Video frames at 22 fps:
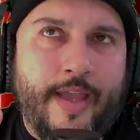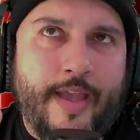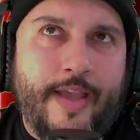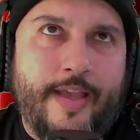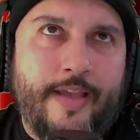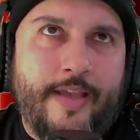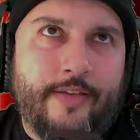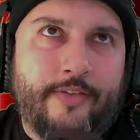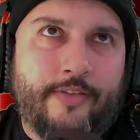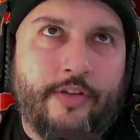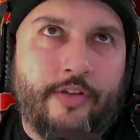
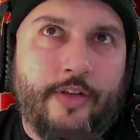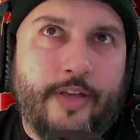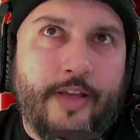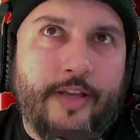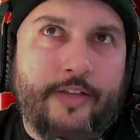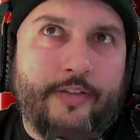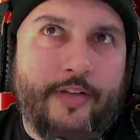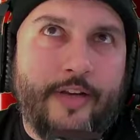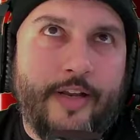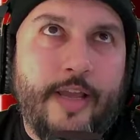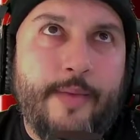is
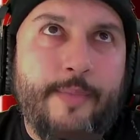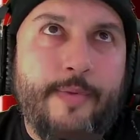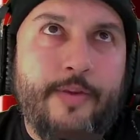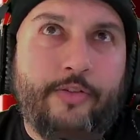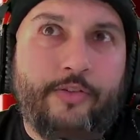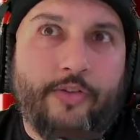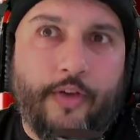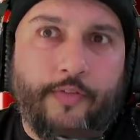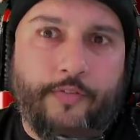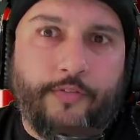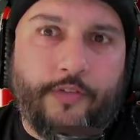an
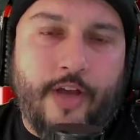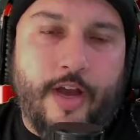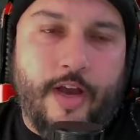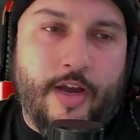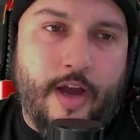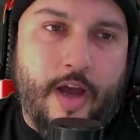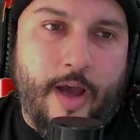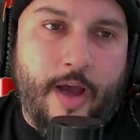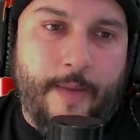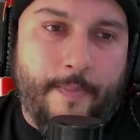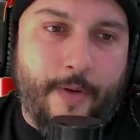image of
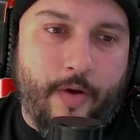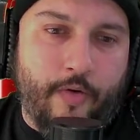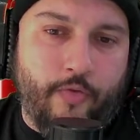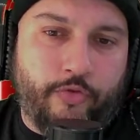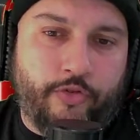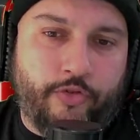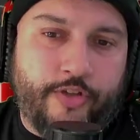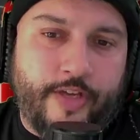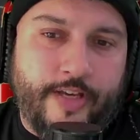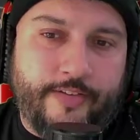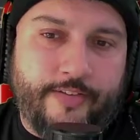Doc Ock
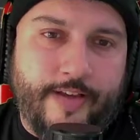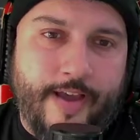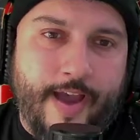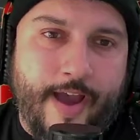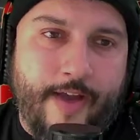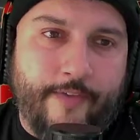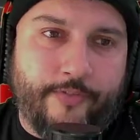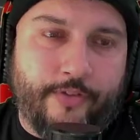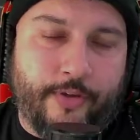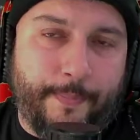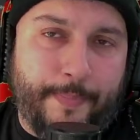chasing
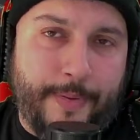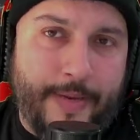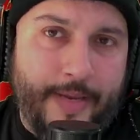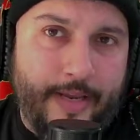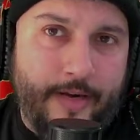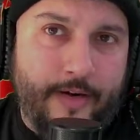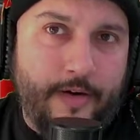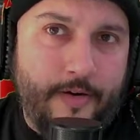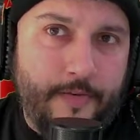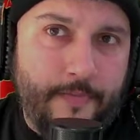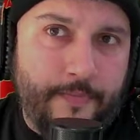after
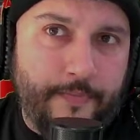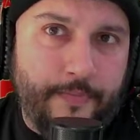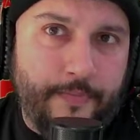Peter